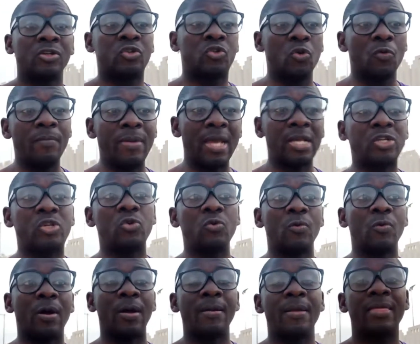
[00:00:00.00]
to make
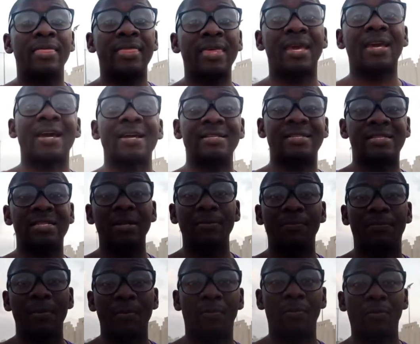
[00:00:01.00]
sure they can steal
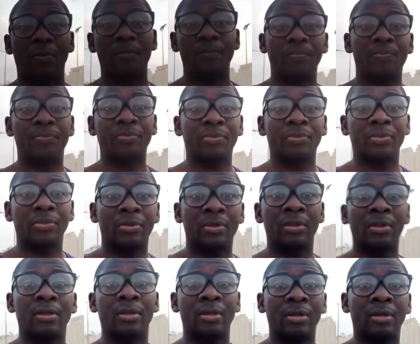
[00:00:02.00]
people.
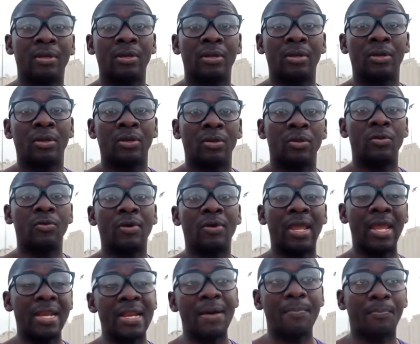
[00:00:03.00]
You
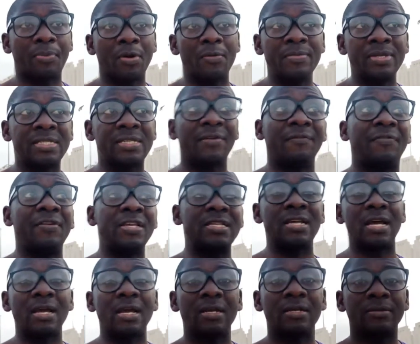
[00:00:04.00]
end up promised a
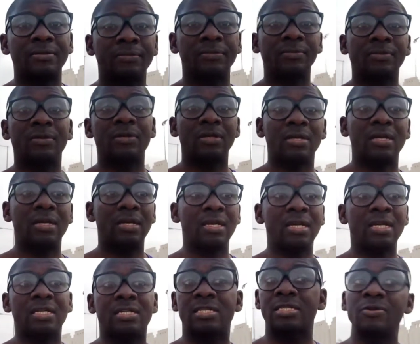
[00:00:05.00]
visa,
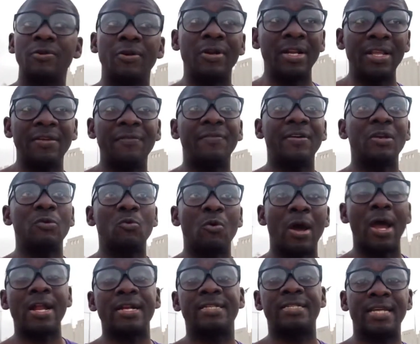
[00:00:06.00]
it's really even
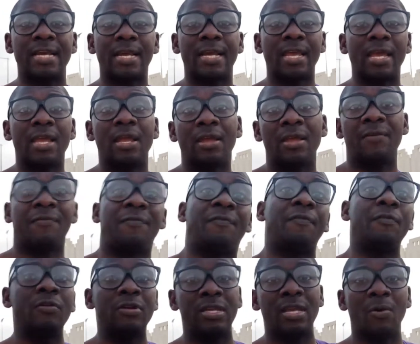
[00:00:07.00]
while take a
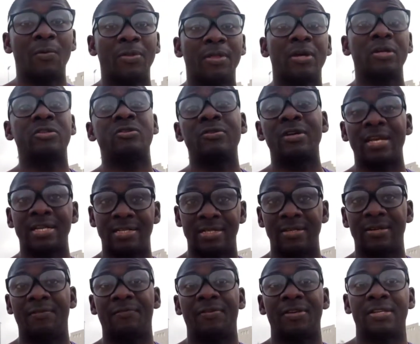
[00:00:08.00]
full year without you
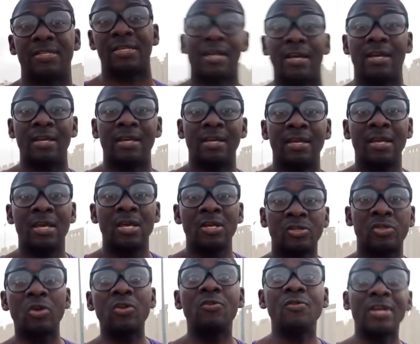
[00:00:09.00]
getting a visa.
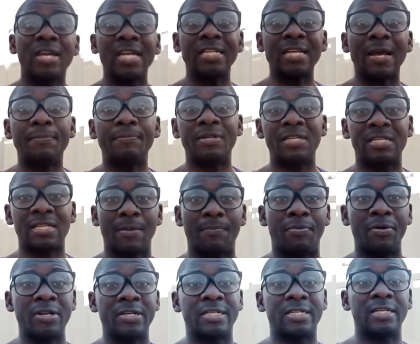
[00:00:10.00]
So you get up
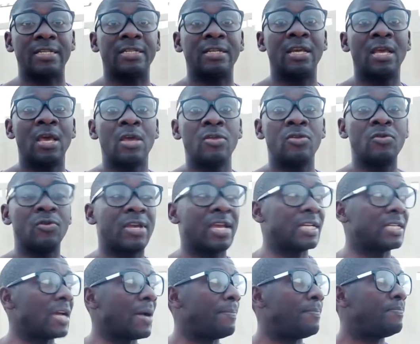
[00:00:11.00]
disappointed, you
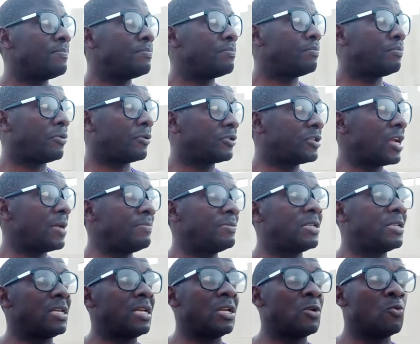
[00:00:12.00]
get up
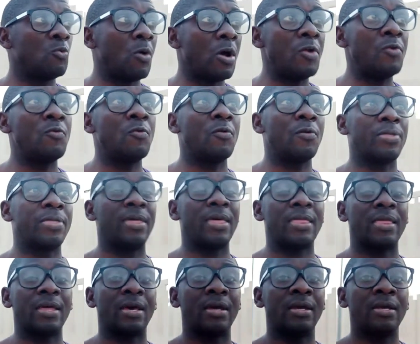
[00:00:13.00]
potent in one way or the
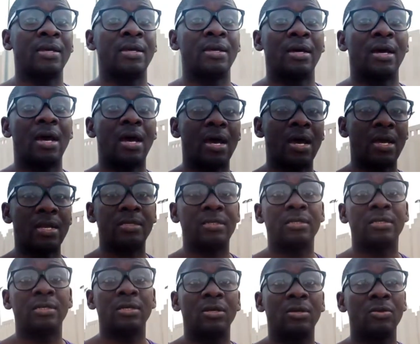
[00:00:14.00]
other,
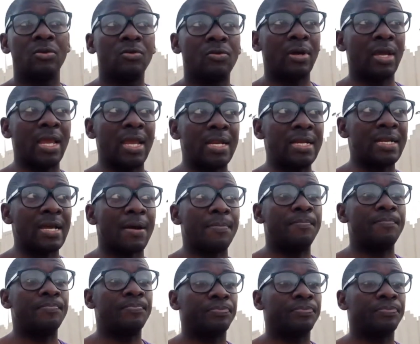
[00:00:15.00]
and you end up